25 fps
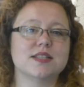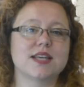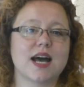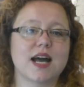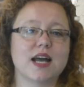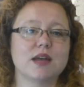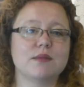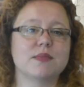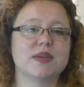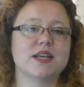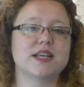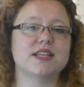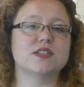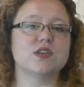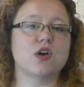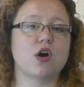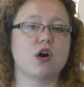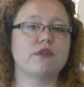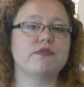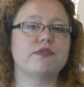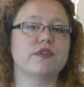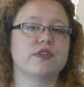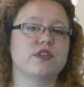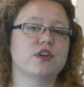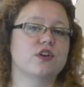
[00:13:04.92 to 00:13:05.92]
Time is
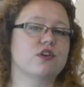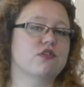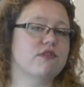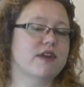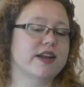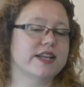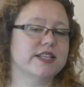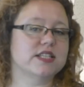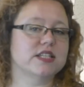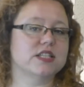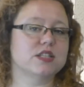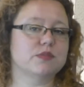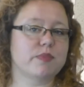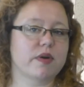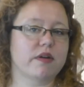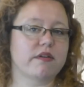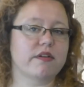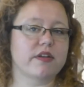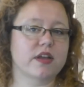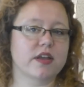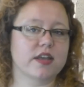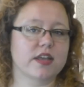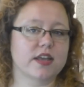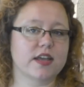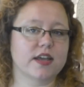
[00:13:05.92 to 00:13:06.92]
often the greatest
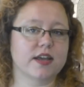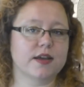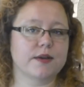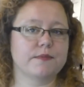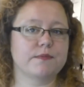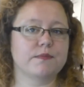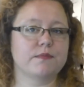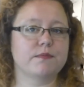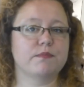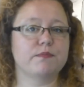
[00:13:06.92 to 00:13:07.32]
barrier here,